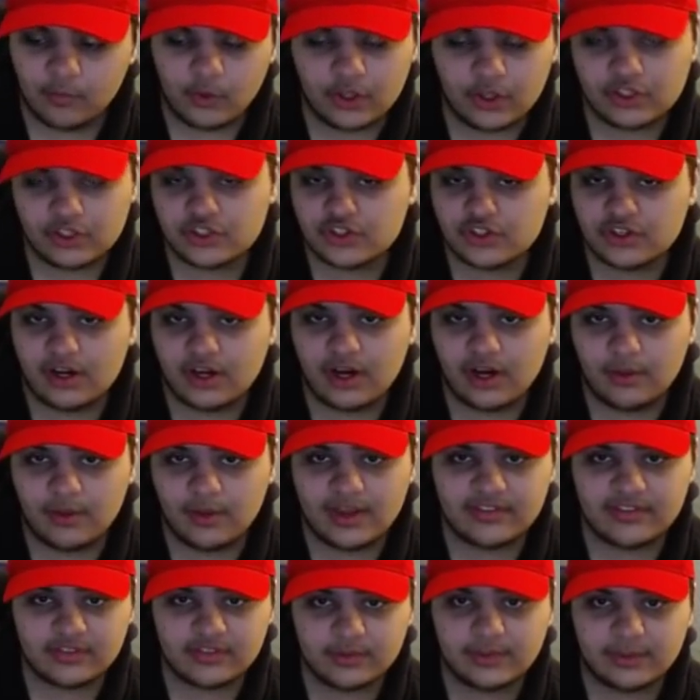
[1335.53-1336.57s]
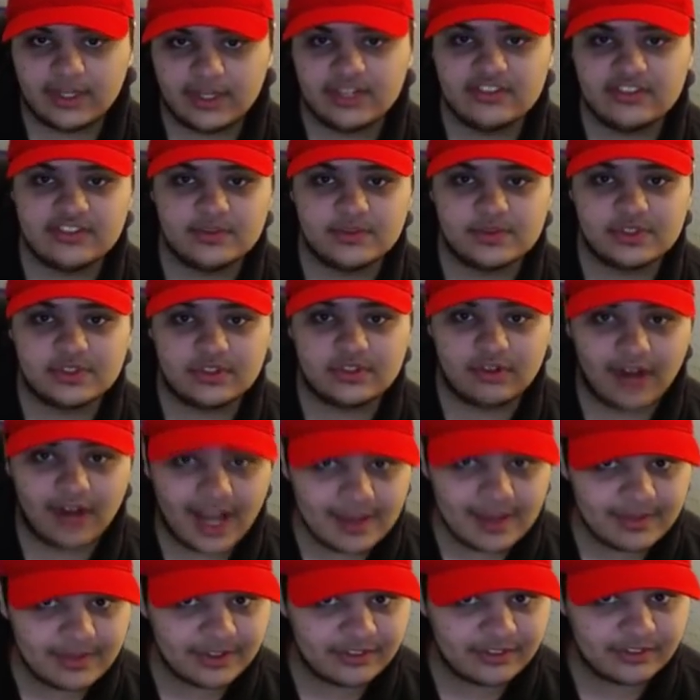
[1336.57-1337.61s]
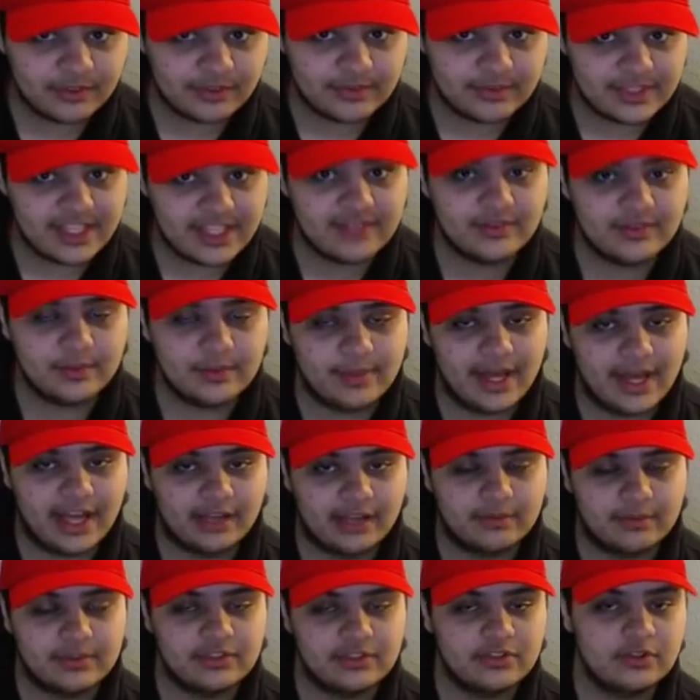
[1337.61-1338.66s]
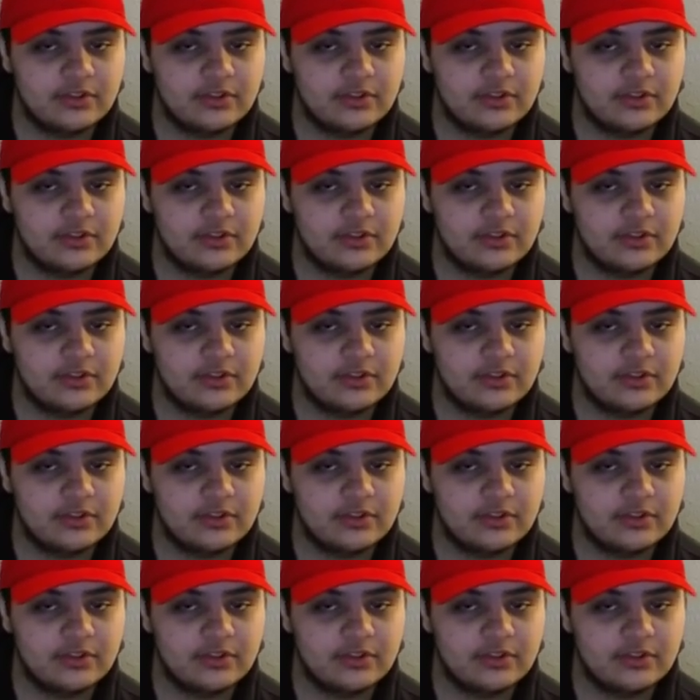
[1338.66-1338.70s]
one straw away from unsubscribing from David Pakman,